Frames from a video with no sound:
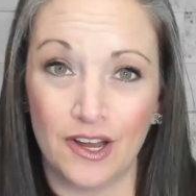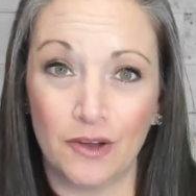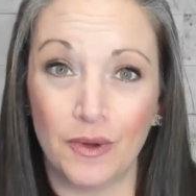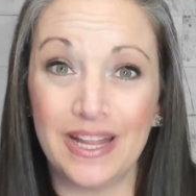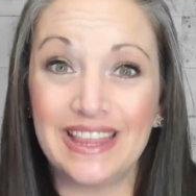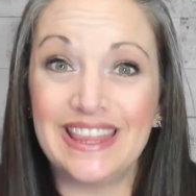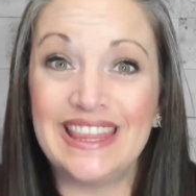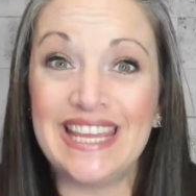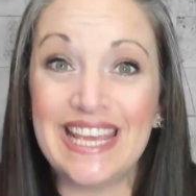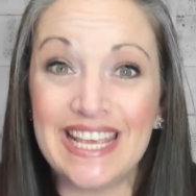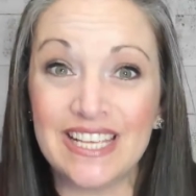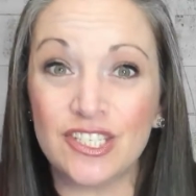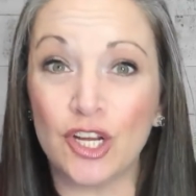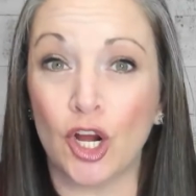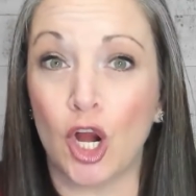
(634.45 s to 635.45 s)
Right?
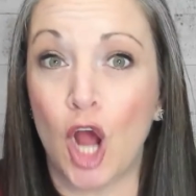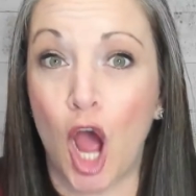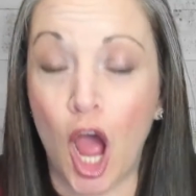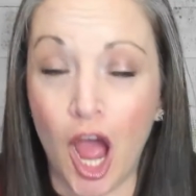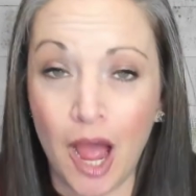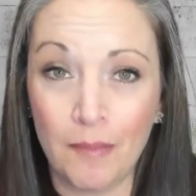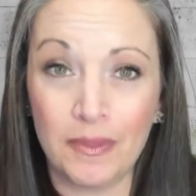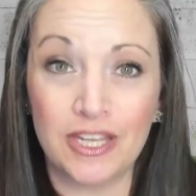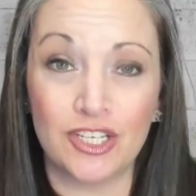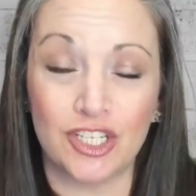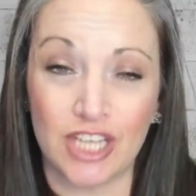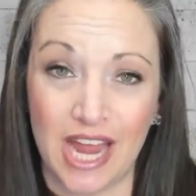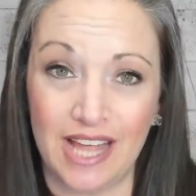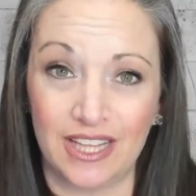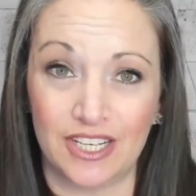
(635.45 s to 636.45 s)
These are common
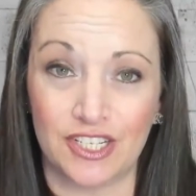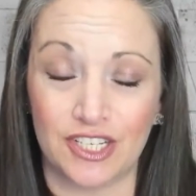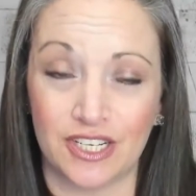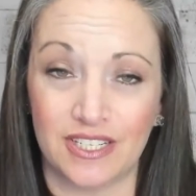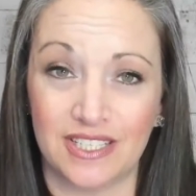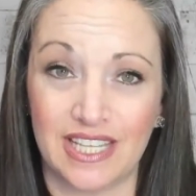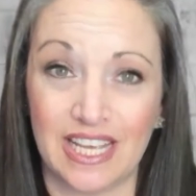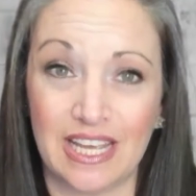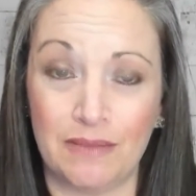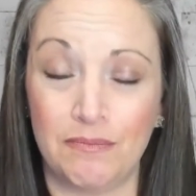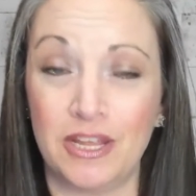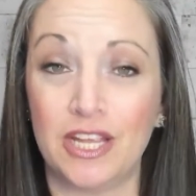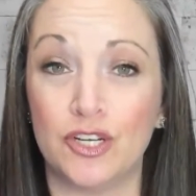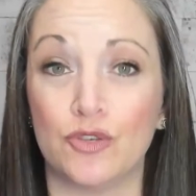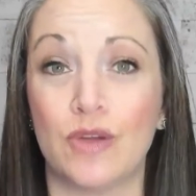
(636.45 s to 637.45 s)
challenges that can
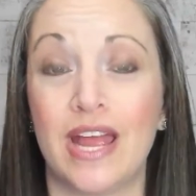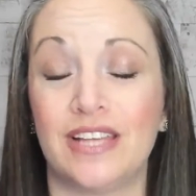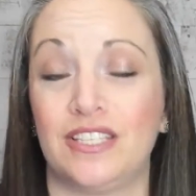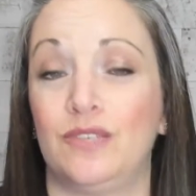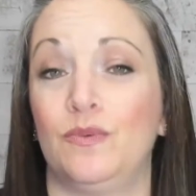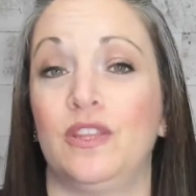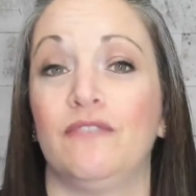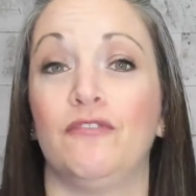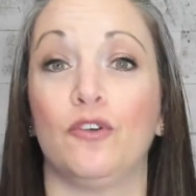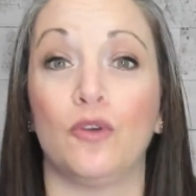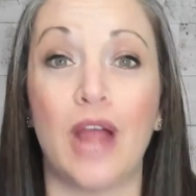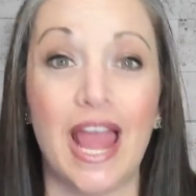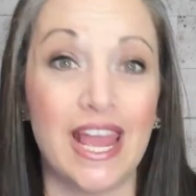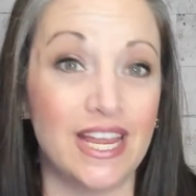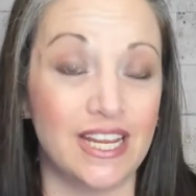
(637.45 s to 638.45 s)
be addressed with a
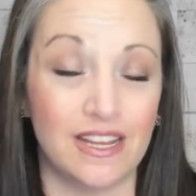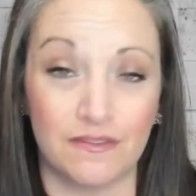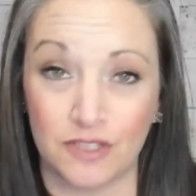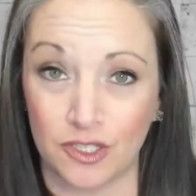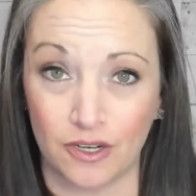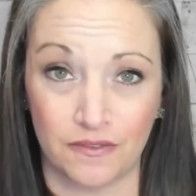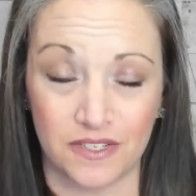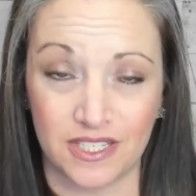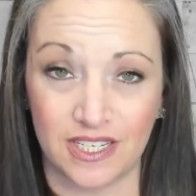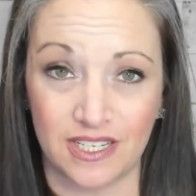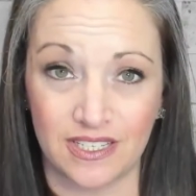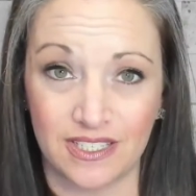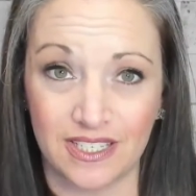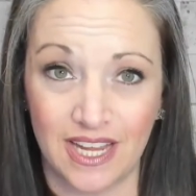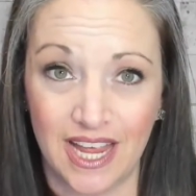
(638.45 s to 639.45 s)
variety of
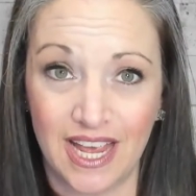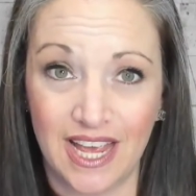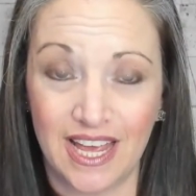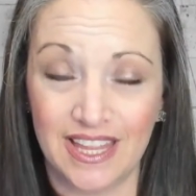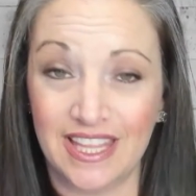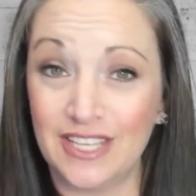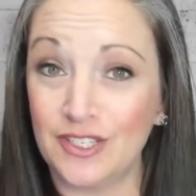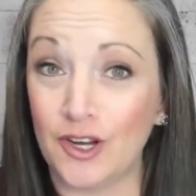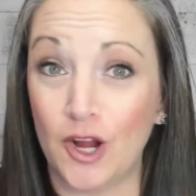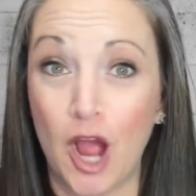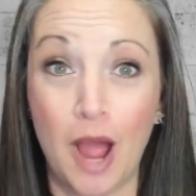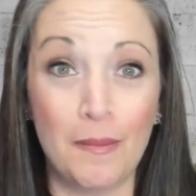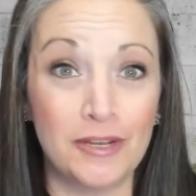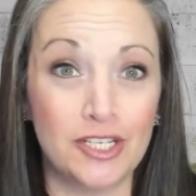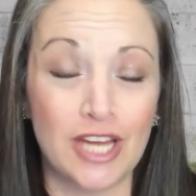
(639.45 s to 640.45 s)
services. These are
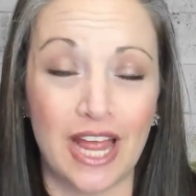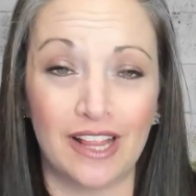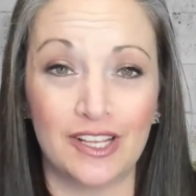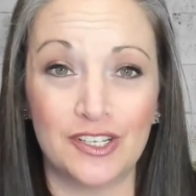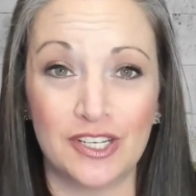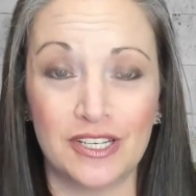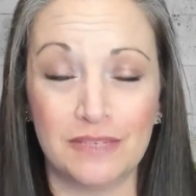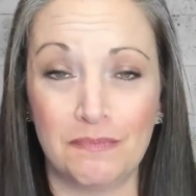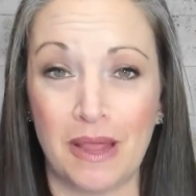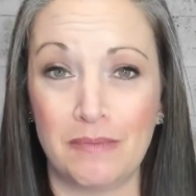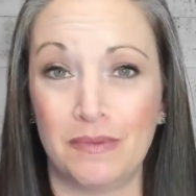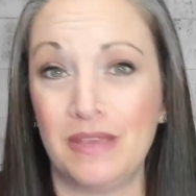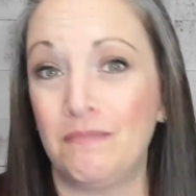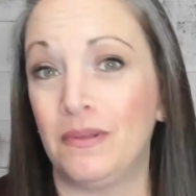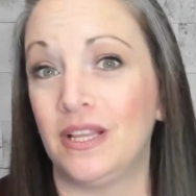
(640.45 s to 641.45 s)
common challenges by
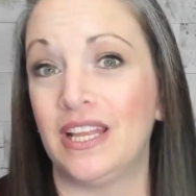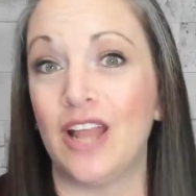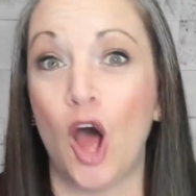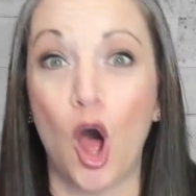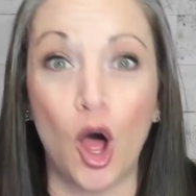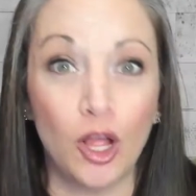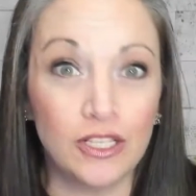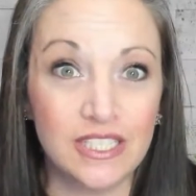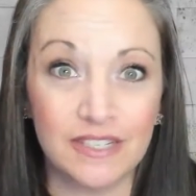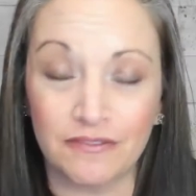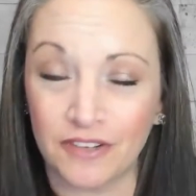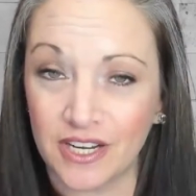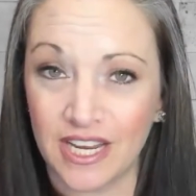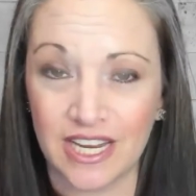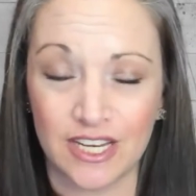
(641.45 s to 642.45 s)
people in all
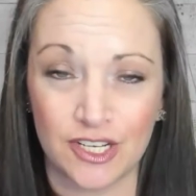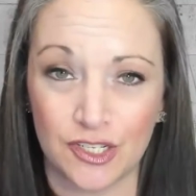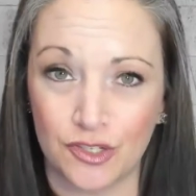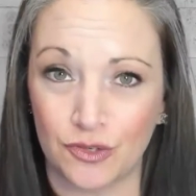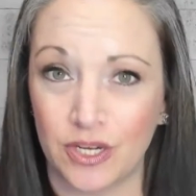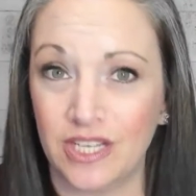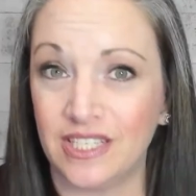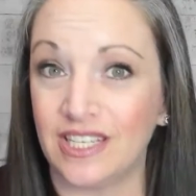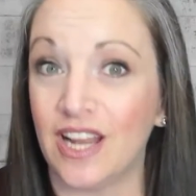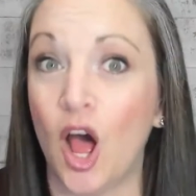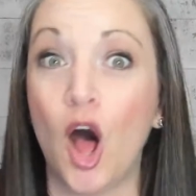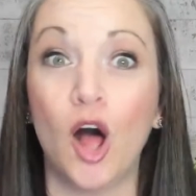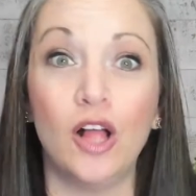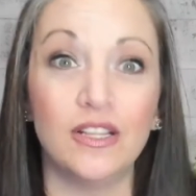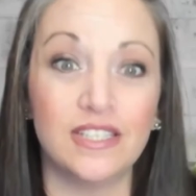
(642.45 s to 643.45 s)
different industries and
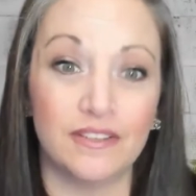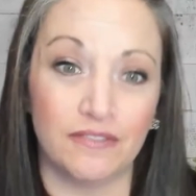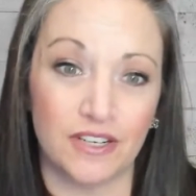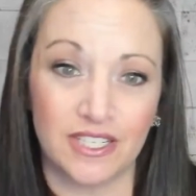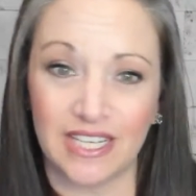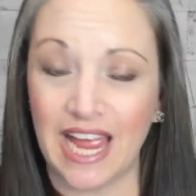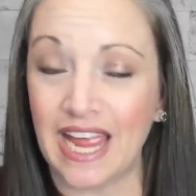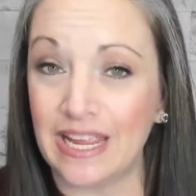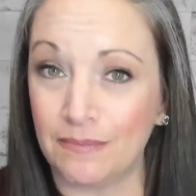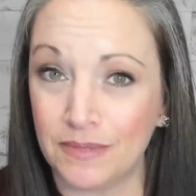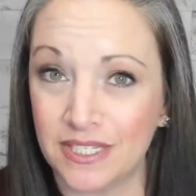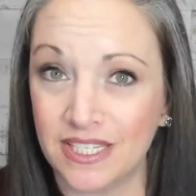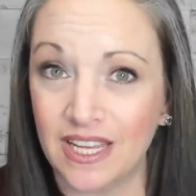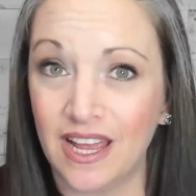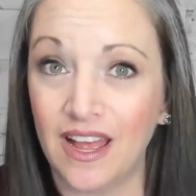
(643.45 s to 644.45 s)
all different
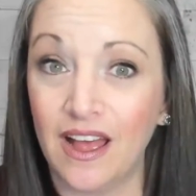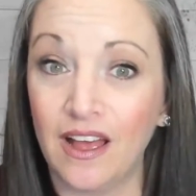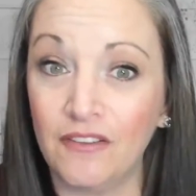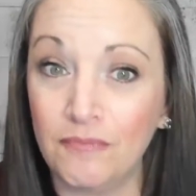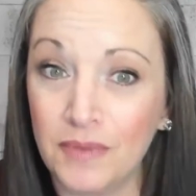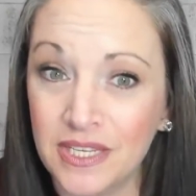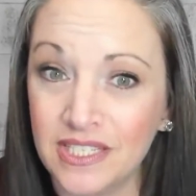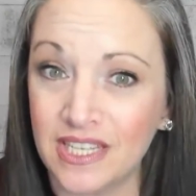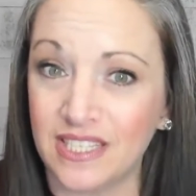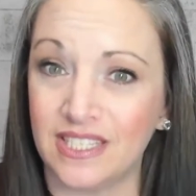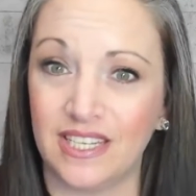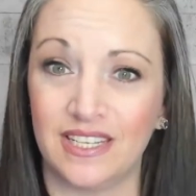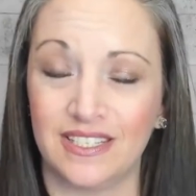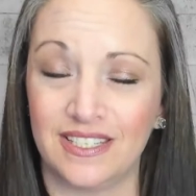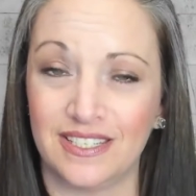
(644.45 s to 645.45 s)
types of
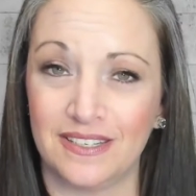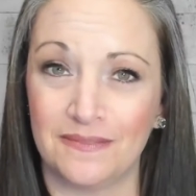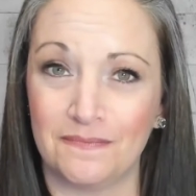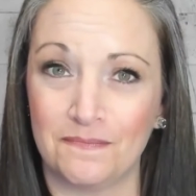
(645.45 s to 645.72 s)
businesses.